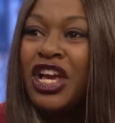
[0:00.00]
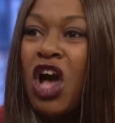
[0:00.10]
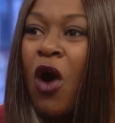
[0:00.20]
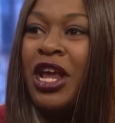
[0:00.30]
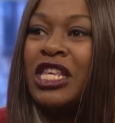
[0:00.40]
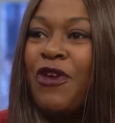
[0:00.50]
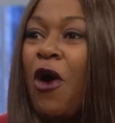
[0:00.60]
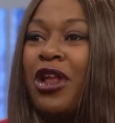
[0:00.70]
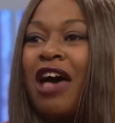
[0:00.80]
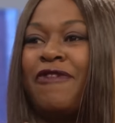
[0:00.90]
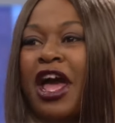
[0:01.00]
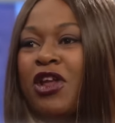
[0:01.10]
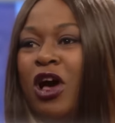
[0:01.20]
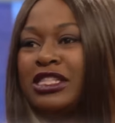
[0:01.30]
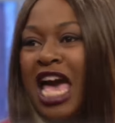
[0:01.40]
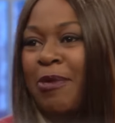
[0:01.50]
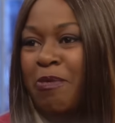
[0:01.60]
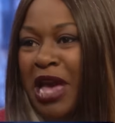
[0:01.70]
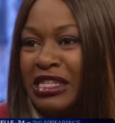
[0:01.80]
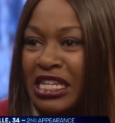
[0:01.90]
go in his phone, and I find all type
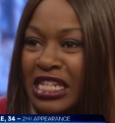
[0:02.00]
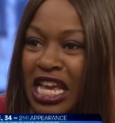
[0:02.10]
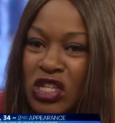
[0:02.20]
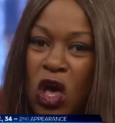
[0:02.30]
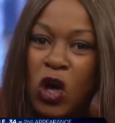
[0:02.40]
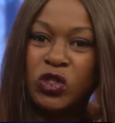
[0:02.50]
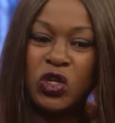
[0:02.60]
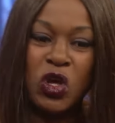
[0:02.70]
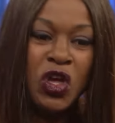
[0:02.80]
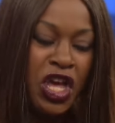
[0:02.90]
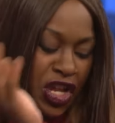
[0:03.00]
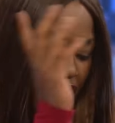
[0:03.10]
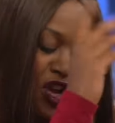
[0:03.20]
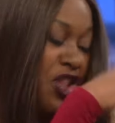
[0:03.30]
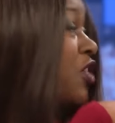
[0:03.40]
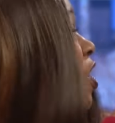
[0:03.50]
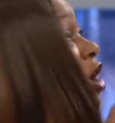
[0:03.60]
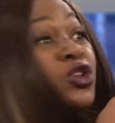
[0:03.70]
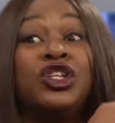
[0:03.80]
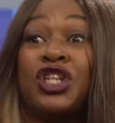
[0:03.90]
of messages, right. all oh, to, you know, the girl
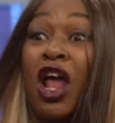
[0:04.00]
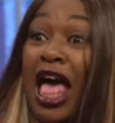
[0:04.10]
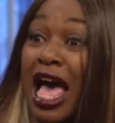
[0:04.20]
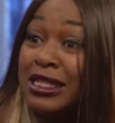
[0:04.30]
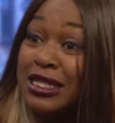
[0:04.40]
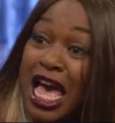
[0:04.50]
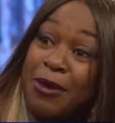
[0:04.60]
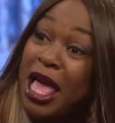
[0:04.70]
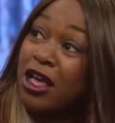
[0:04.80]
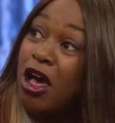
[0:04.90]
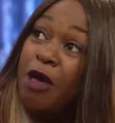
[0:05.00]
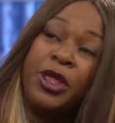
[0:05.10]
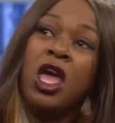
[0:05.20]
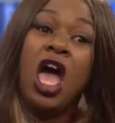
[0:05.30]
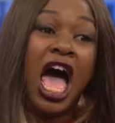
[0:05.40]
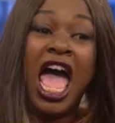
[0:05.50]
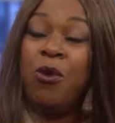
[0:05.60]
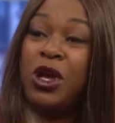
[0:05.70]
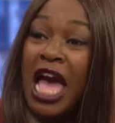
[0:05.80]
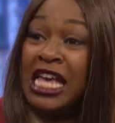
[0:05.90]
that was on the show last time, right. like, um,
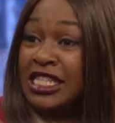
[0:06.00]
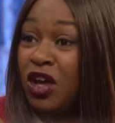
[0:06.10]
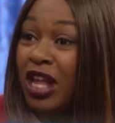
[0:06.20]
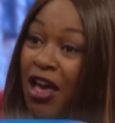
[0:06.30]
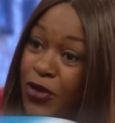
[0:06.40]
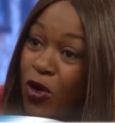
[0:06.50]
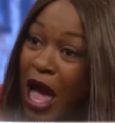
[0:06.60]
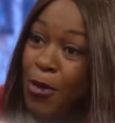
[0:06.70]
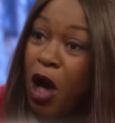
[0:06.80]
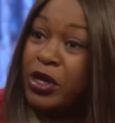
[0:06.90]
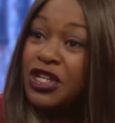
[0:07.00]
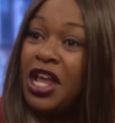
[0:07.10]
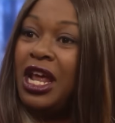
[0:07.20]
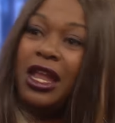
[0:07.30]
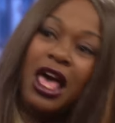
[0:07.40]
I, will, I still love you, I'm always gonna